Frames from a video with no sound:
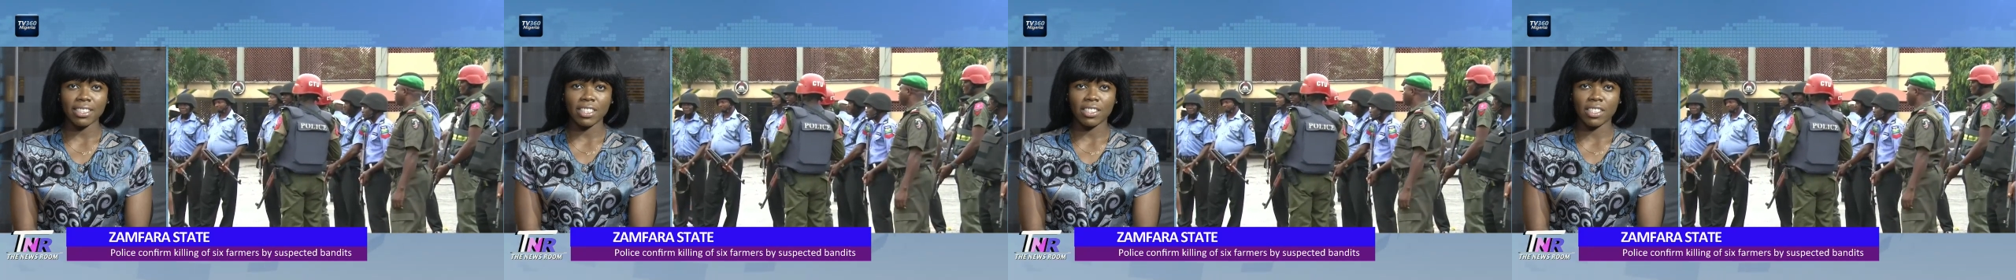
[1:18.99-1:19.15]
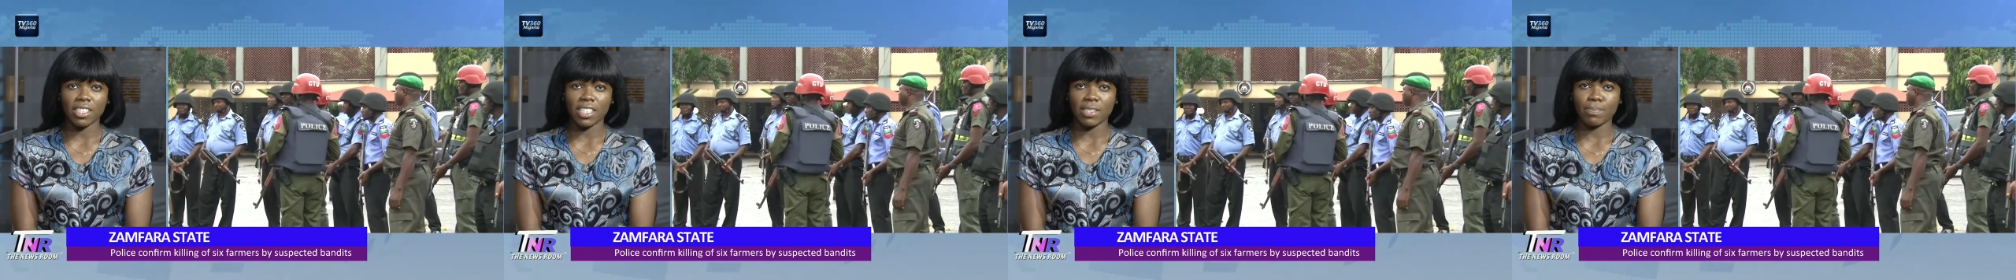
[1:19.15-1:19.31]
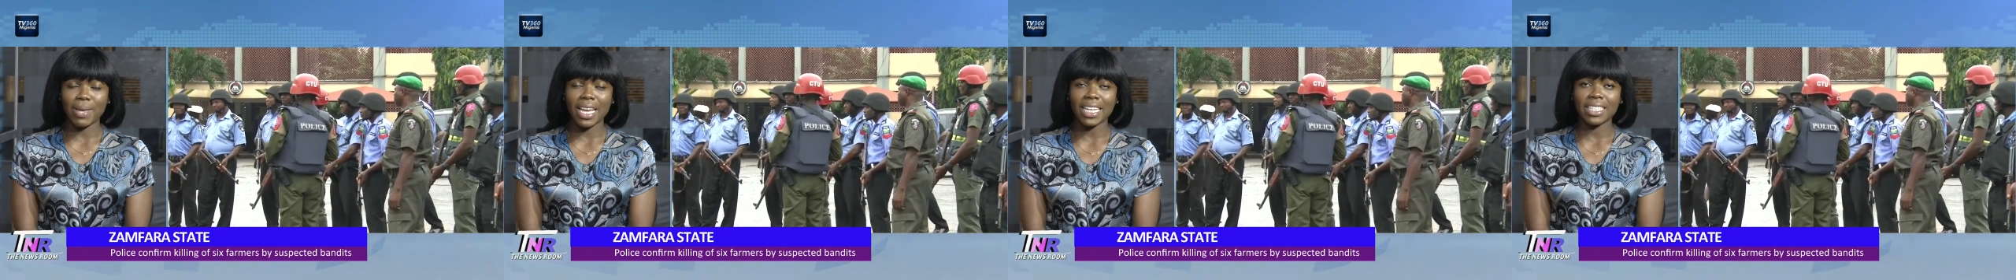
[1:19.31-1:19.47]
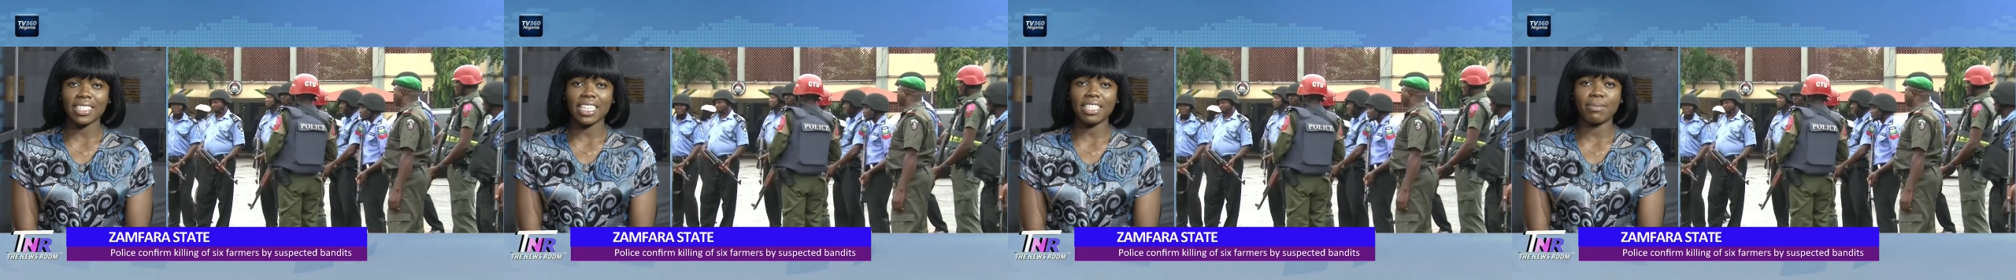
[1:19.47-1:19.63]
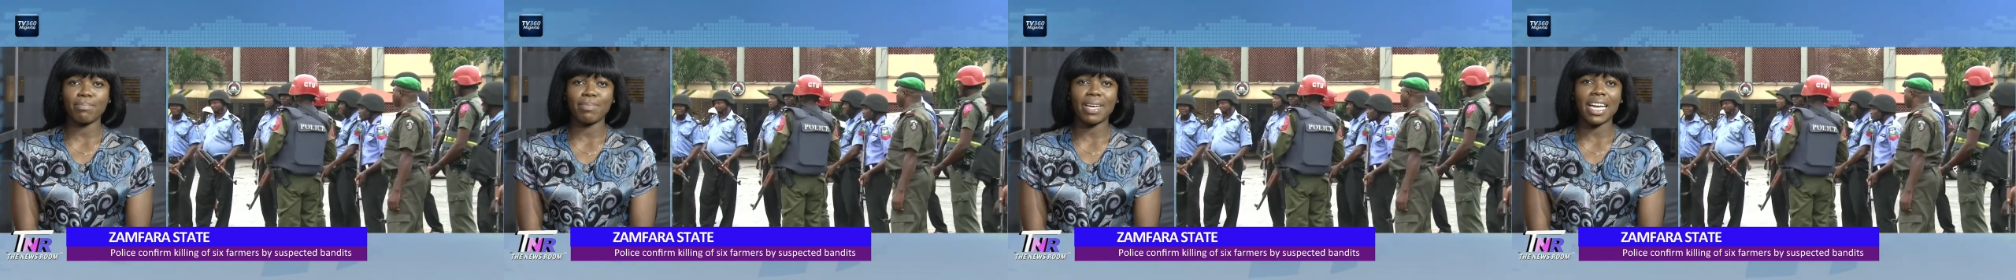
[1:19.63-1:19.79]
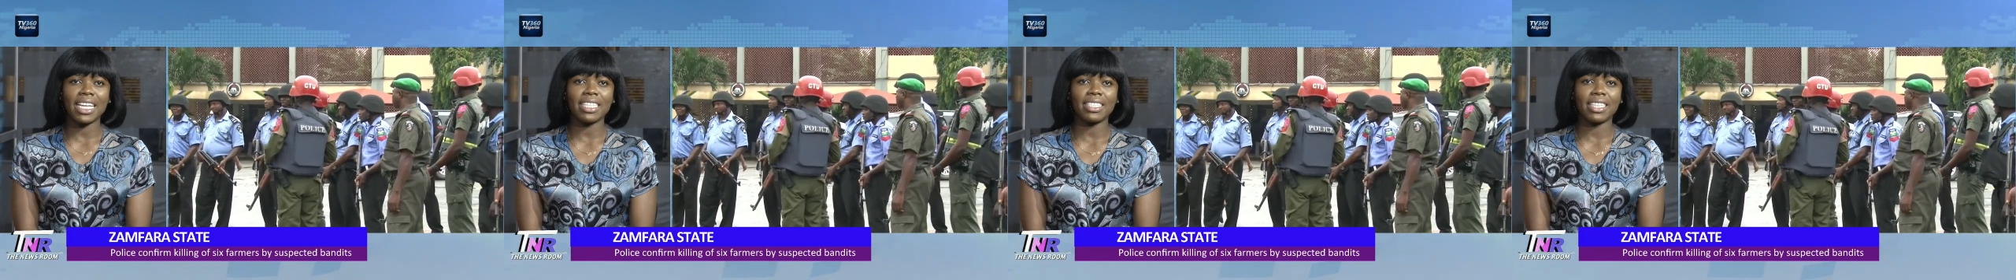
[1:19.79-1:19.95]

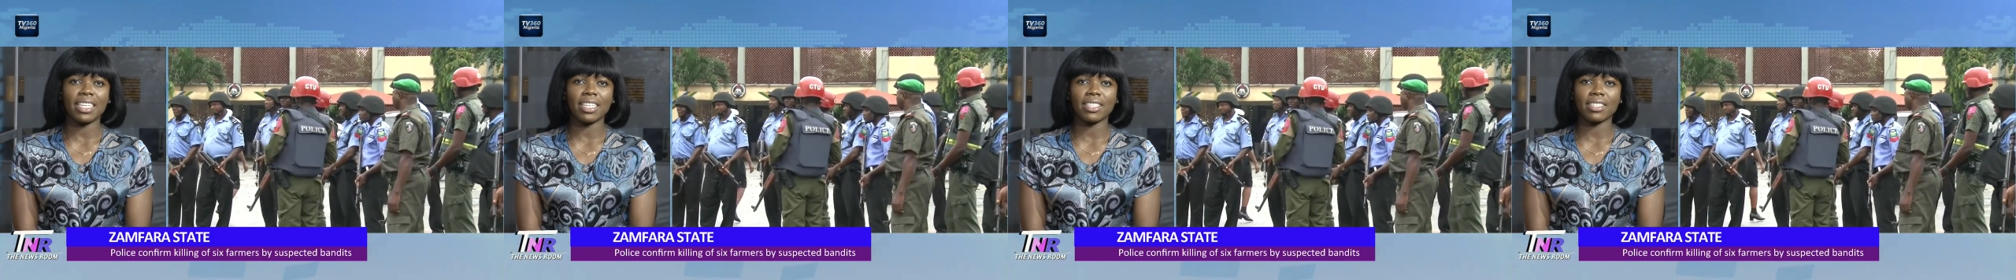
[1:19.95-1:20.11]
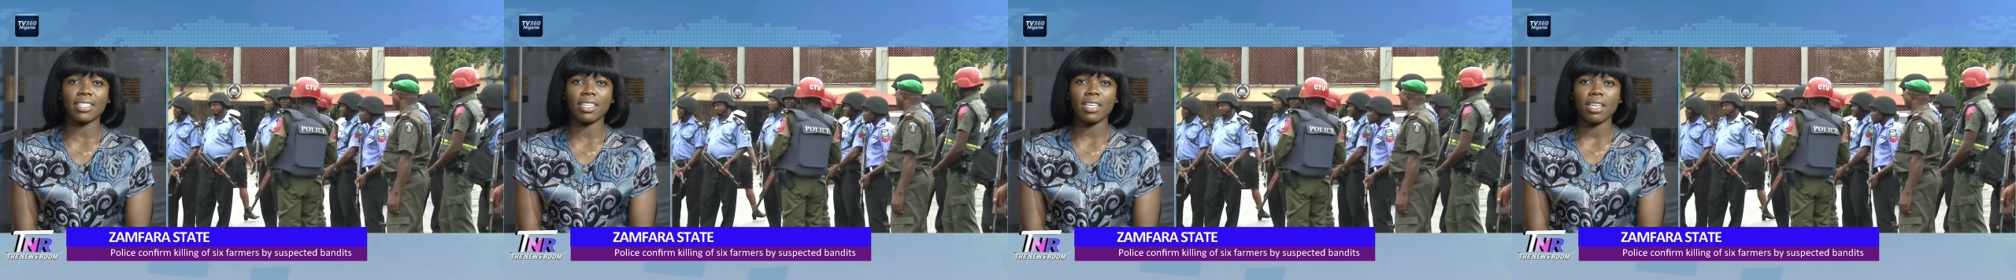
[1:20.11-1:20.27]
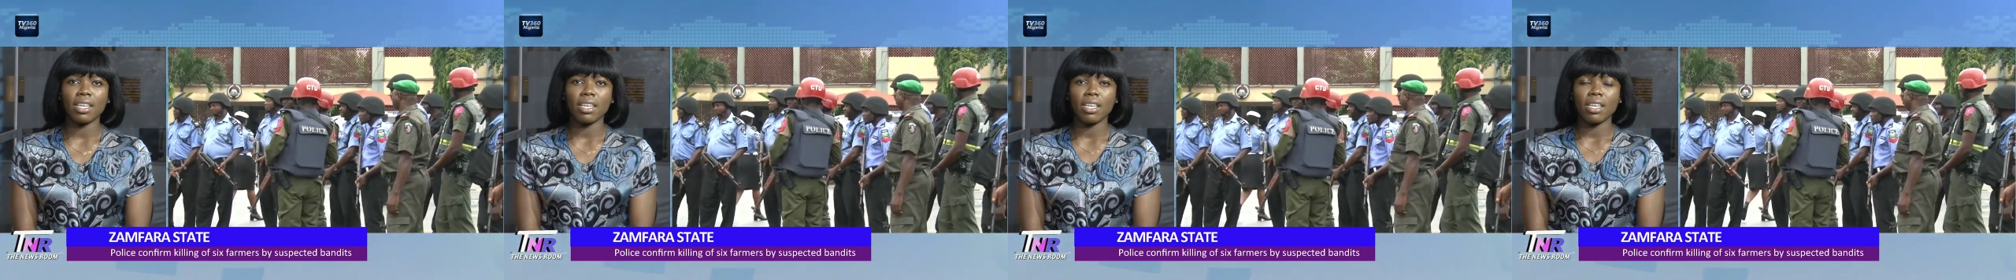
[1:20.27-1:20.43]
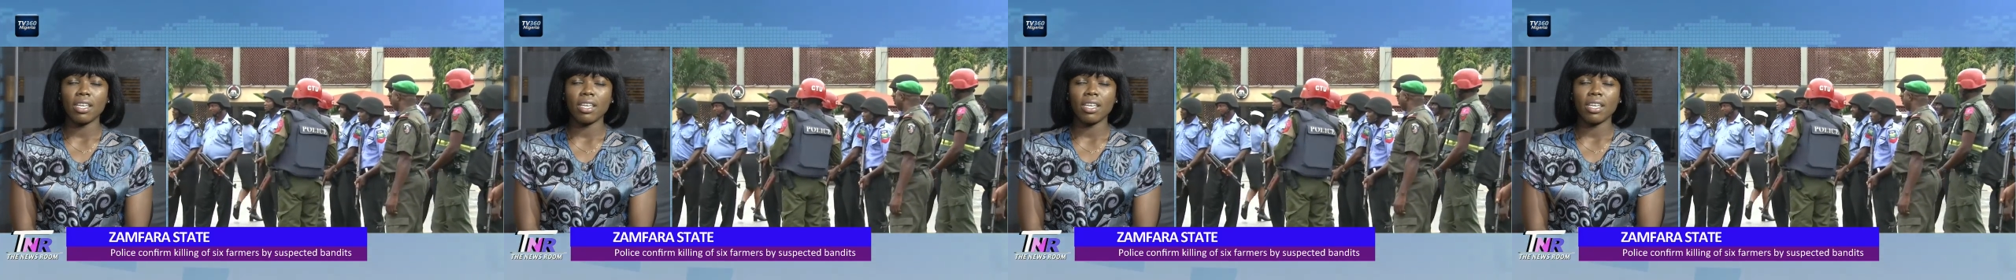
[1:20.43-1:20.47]
suspected bandits.